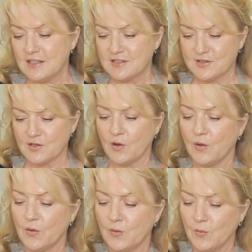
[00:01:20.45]

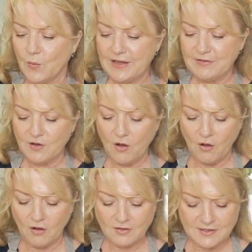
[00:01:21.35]
So we've
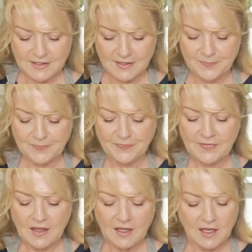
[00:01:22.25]
got
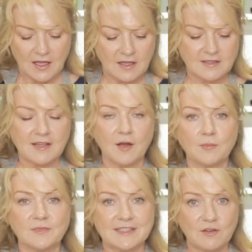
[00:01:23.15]

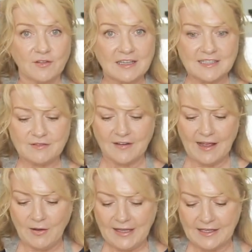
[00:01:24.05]
some self-raising
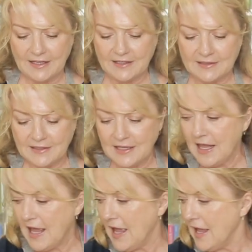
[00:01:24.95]
flour here
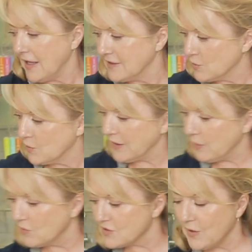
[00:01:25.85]
and we
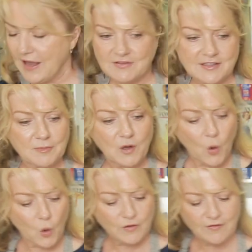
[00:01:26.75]
also have some
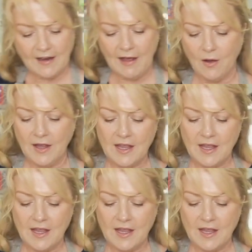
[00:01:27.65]
corn flour,